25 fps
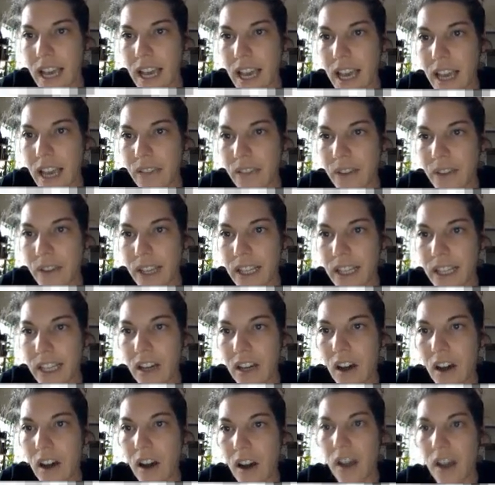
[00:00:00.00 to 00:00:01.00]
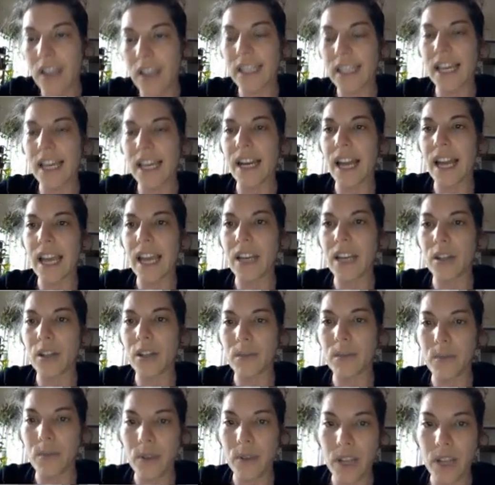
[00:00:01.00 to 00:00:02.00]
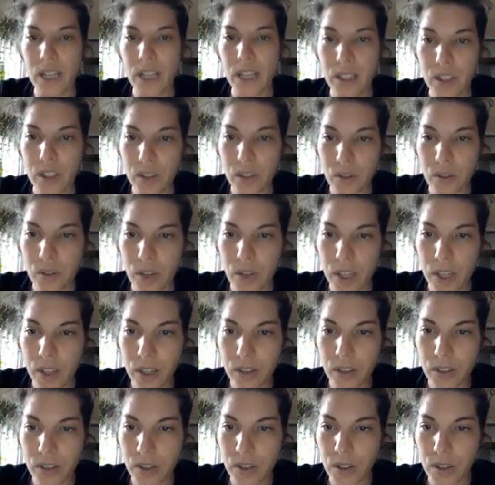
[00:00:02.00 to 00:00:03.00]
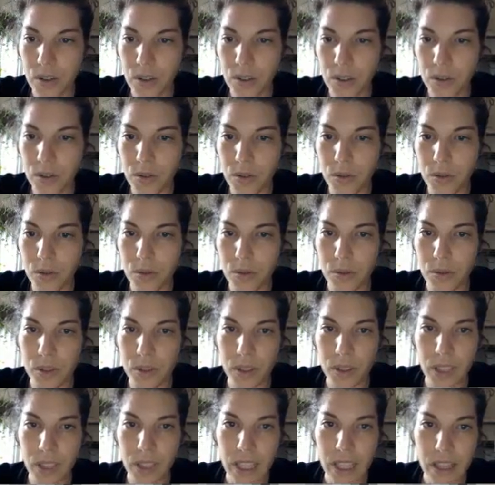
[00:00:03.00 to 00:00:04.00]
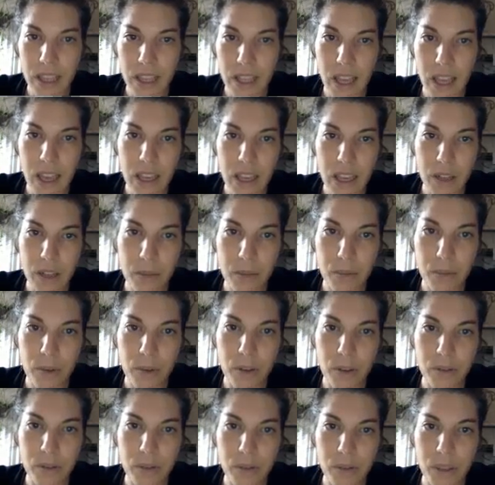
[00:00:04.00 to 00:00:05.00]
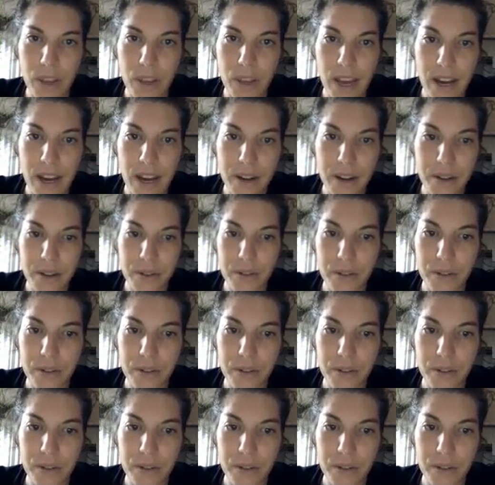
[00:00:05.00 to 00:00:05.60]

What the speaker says: If I click on that anchor point, it's going to delete the anchor point without